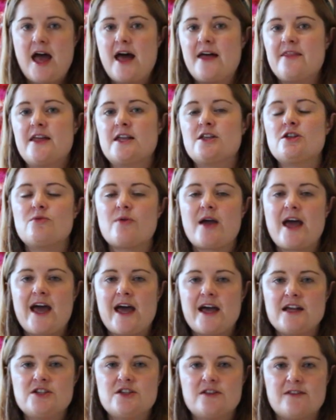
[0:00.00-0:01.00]
And then you
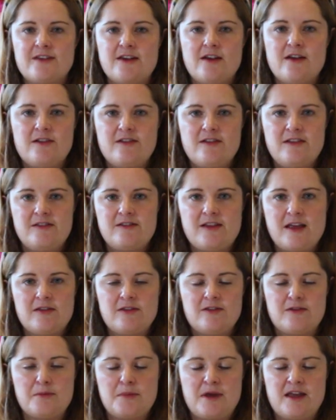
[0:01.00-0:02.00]
add 30
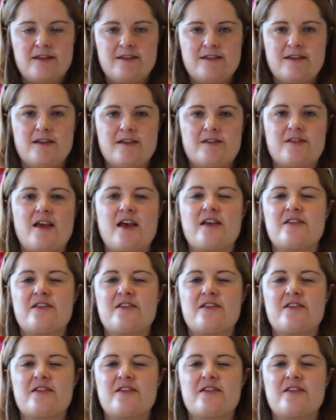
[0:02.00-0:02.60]
centimeters